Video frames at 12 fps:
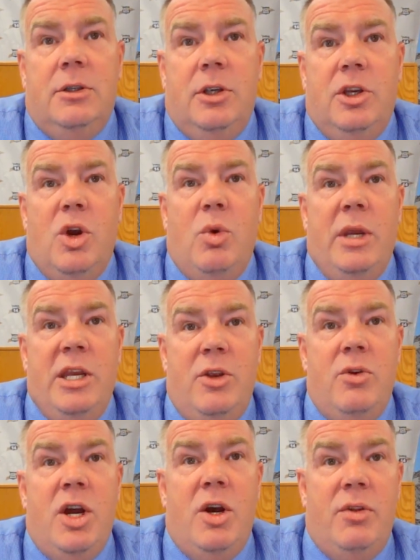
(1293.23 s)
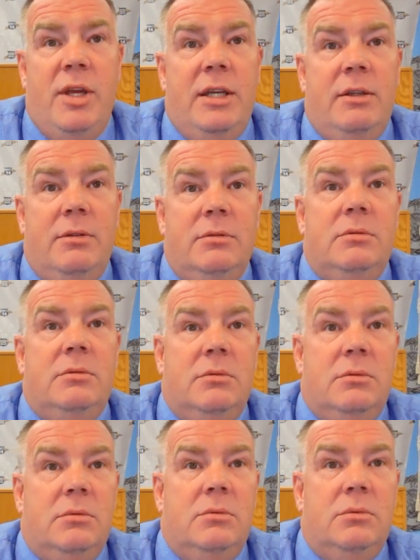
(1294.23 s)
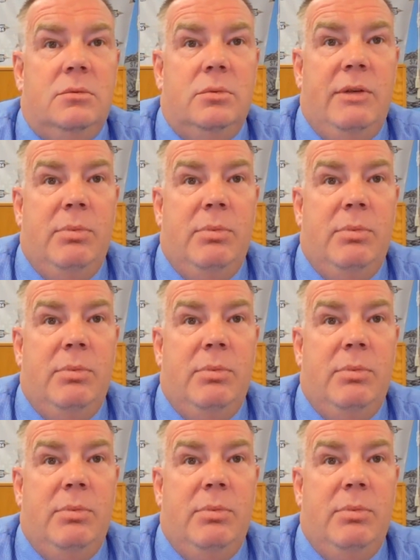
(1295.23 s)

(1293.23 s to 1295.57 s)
we do know that we